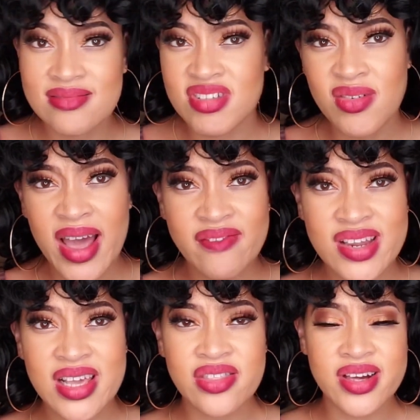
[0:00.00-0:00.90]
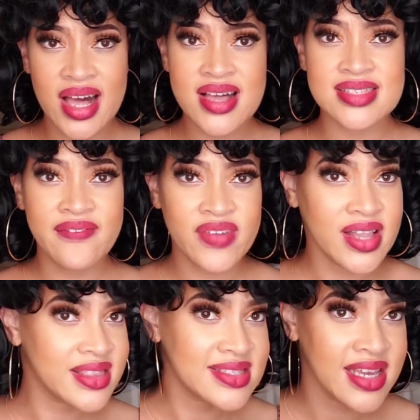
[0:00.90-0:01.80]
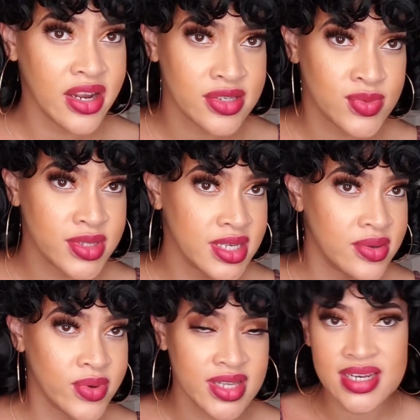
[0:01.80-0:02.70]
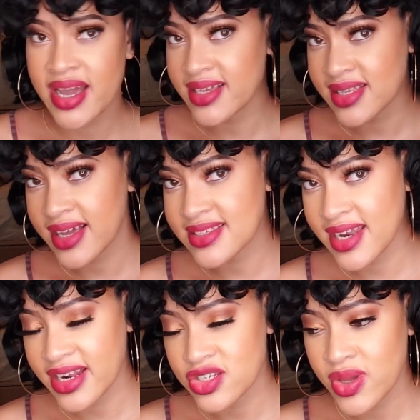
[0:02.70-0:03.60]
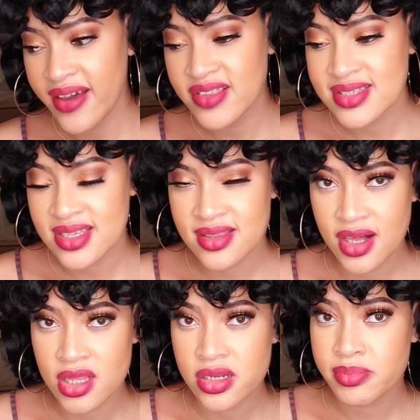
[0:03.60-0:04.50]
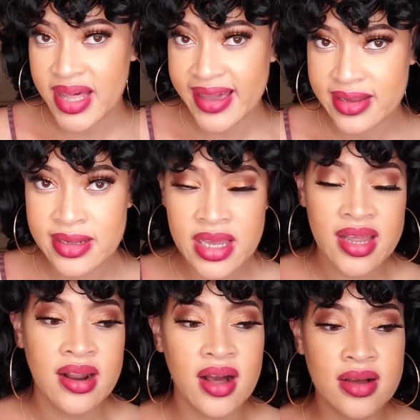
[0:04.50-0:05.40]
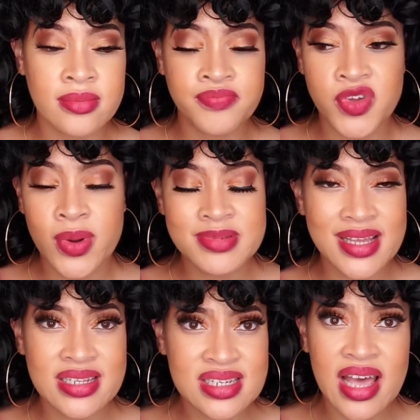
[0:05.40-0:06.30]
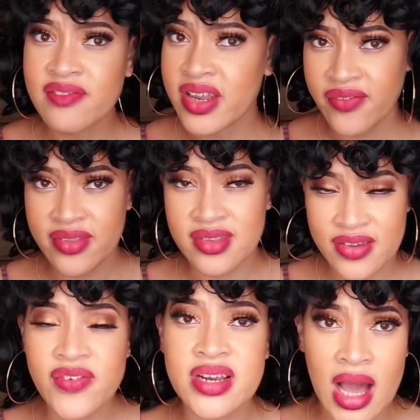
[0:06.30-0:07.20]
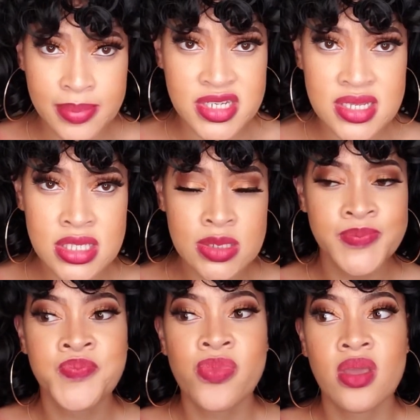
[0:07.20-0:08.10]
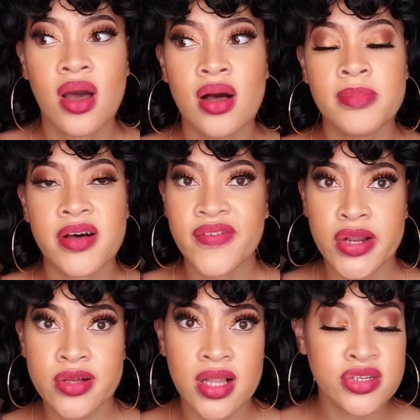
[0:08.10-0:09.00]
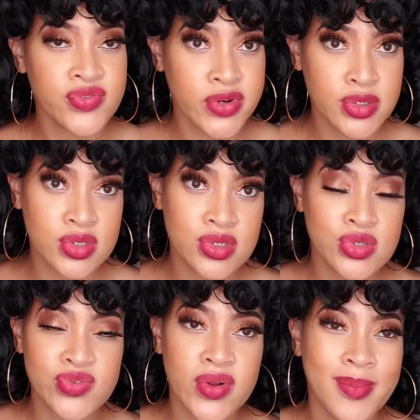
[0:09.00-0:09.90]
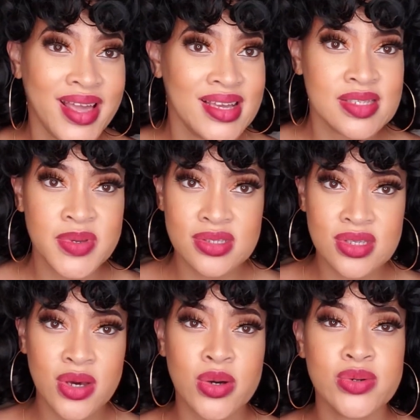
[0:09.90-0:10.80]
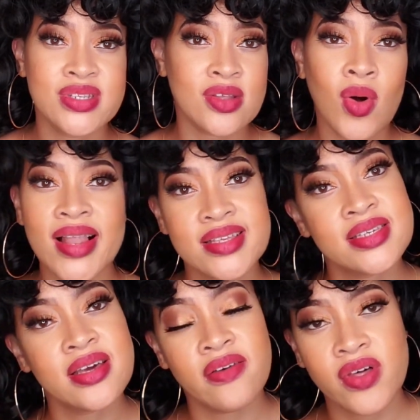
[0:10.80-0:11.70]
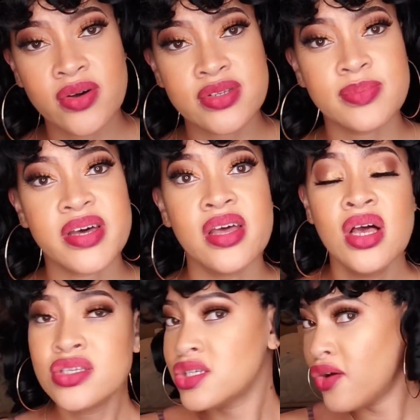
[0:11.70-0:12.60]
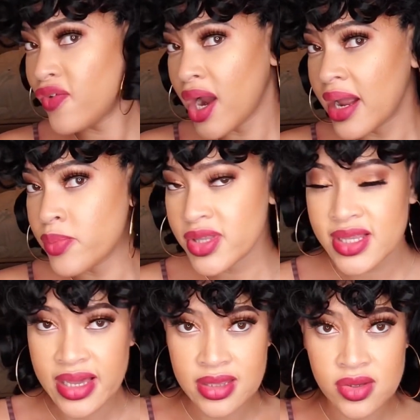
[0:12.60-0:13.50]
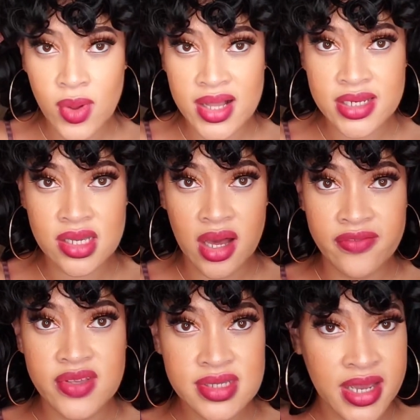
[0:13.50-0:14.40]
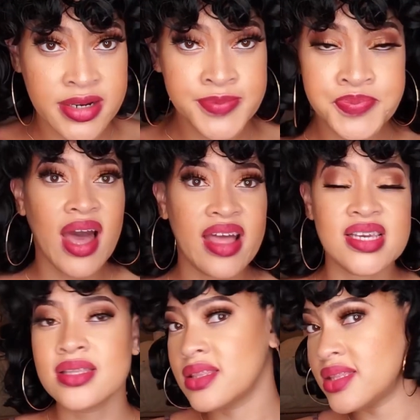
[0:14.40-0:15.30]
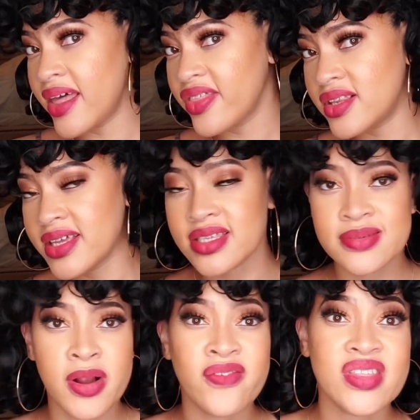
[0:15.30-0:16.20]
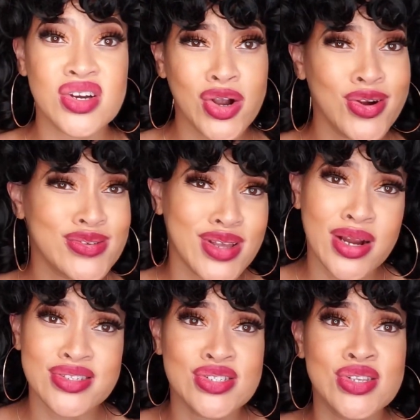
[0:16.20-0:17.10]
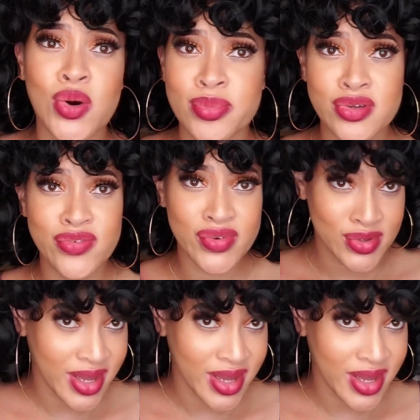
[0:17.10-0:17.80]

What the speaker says: don't have any other cons. I feel like this hair is really, really nice. Like I said, I do have this in the color black. The website does have different options of hair colors for you to choose from. I can't speak to those and the quality of those, but so far I'm really liking the quality of this hair. I think that the length is perfect. The curls are so beautiful, you